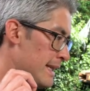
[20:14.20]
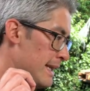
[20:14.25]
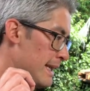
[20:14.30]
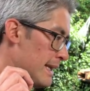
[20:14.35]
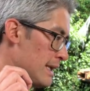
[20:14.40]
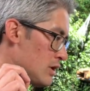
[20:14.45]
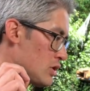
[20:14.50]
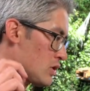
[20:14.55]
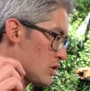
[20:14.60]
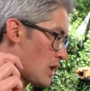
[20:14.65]

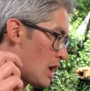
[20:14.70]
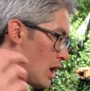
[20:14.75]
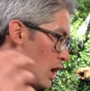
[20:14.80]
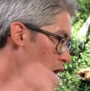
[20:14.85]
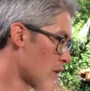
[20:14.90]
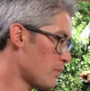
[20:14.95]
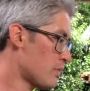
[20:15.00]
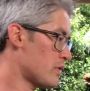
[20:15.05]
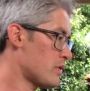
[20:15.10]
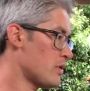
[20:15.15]
It just
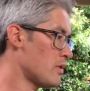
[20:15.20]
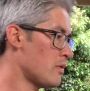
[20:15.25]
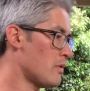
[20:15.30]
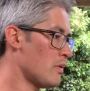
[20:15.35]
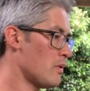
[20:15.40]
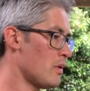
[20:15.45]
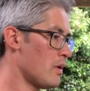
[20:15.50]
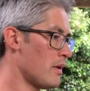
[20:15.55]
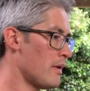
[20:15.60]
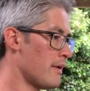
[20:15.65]
helps
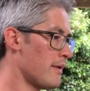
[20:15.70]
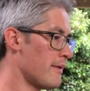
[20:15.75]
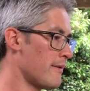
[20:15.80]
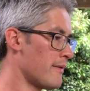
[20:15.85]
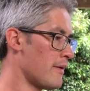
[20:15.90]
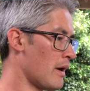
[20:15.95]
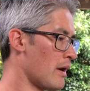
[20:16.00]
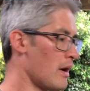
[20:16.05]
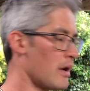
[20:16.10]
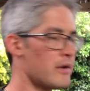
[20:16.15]
you.
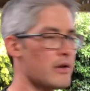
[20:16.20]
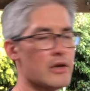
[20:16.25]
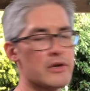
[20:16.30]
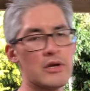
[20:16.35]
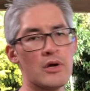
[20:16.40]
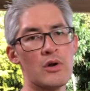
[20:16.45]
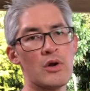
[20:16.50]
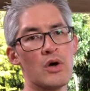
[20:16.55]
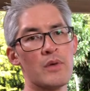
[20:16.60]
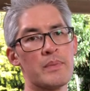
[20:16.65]
I
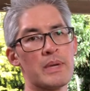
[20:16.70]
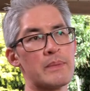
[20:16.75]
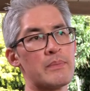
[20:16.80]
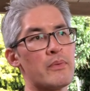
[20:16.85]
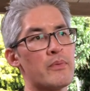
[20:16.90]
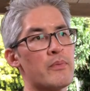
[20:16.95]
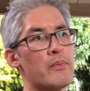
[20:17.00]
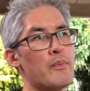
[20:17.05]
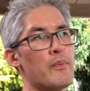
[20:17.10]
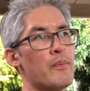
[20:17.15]
know a lot of
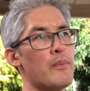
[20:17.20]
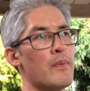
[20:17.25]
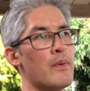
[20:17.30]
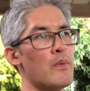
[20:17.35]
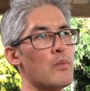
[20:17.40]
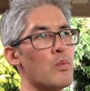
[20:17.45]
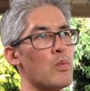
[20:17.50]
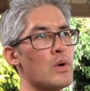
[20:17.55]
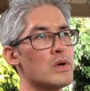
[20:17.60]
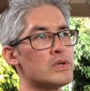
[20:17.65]
people
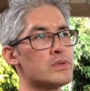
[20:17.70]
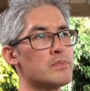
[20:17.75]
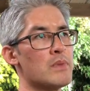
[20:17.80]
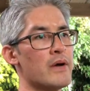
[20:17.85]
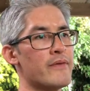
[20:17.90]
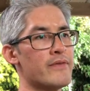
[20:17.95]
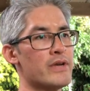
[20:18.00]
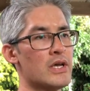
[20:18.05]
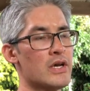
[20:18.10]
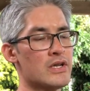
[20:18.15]
watch
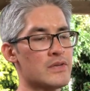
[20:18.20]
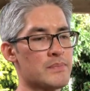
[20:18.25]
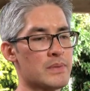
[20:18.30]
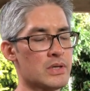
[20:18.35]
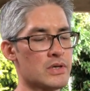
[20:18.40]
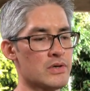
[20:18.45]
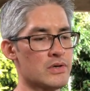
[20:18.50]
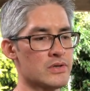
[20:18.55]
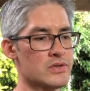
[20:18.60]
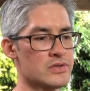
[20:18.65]
my videos
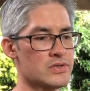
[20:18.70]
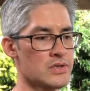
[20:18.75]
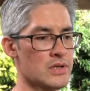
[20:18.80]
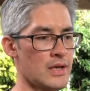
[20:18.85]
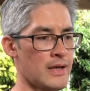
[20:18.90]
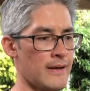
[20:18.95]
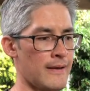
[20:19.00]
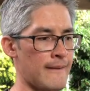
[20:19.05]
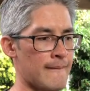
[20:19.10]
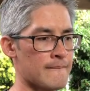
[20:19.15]
because
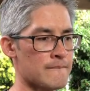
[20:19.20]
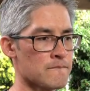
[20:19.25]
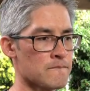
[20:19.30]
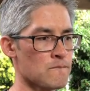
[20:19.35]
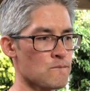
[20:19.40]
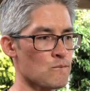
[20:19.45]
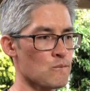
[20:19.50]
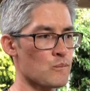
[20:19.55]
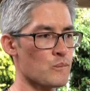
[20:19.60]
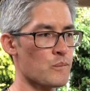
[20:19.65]

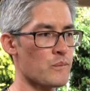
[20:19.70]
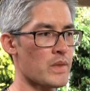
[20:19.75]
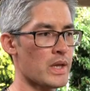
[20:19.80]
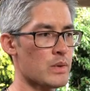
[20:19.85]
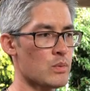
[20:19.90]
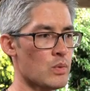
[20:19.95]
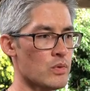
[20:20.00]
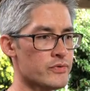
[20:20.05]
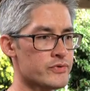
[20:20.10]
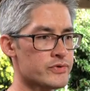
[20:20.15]

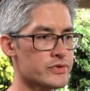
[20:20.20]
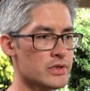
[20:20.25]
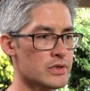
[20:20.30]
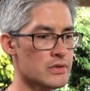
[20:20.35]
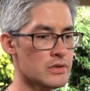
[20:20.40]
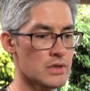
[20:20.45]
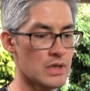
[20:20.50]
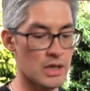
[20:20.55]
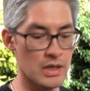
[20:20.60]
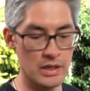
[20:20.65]
they want to
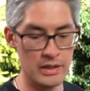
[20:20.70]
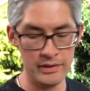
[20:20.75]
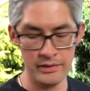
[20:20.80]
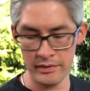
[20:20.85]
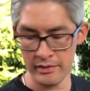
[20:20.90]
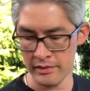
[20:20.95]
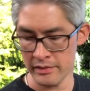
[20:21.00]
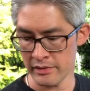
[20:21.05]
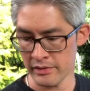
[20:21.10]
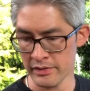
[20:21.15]

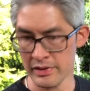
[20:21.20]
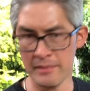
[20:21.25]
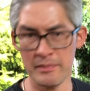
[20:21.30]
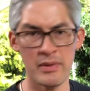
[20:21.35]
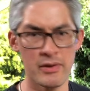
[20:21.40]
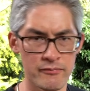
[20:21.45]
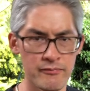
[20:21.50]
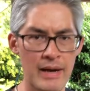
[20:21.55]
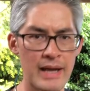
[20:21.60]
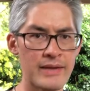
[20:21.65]
learn some
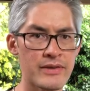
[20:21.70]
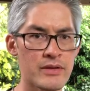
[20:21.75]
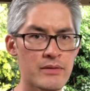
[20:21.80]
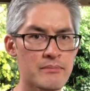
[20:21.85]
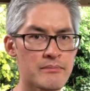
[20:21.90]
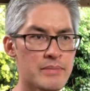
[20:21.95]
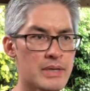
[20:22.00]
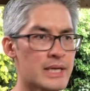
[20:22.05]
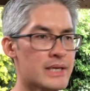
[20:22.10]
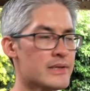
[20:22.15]
of the
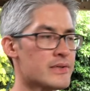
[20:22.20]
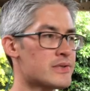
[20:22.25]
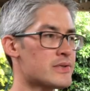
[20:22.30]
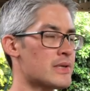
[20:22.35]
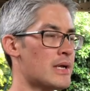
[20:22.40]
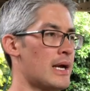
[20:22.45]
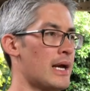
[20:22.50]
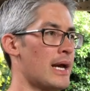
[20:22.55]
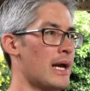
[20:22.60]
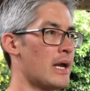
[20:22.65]
random
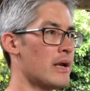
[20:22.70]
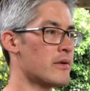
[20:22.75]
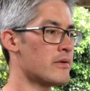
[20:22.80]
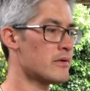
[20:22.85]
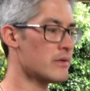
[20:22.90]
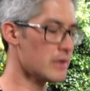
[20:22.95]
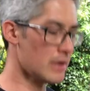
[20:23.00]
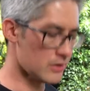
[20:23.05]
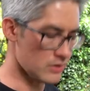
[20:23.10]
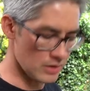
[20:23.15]
bits. And
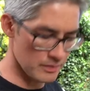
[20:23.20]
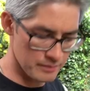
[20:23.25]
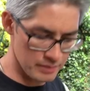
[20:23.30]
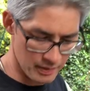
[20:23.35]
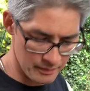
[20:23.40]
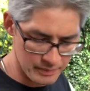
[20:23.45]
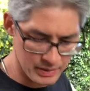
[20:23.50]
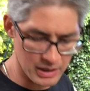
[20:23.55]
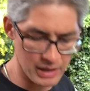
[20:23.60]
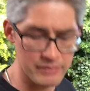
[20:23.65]
yes, I
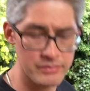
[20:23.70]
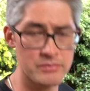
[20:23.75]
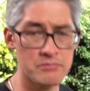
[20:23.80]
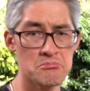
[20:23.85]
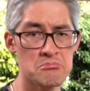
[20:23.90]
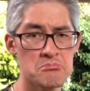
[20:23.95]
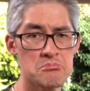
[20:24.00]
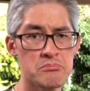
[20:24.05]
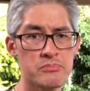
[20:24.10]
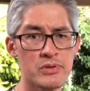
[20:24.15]
pick up
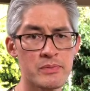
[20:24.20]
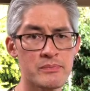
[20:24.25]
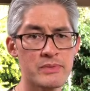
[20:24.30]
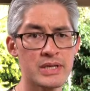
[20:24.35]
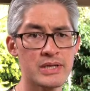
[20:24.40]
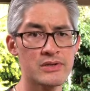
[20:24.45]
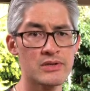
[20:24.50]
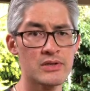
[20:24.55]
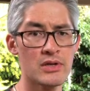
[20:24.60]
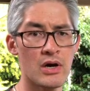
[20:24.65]
some
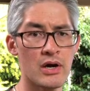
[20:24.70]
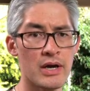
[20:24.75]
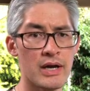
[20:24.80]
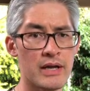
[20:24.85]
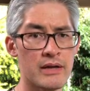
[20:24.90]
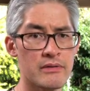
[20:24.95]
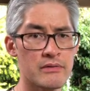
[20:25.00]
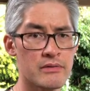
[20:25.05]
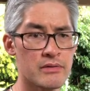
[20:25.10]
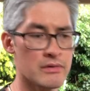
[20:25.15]
decent
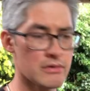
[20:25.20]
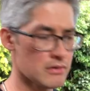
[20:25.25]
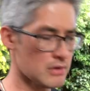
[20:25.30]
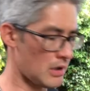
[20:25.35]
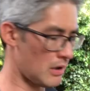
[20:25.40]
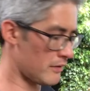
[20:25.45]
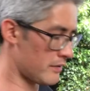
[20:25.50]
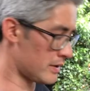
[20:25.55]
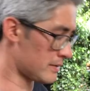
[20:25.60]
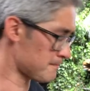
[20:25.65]
high-end
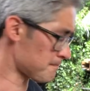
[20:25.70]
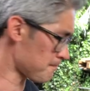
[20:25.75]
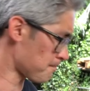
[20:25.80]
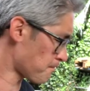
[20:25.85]
clothing,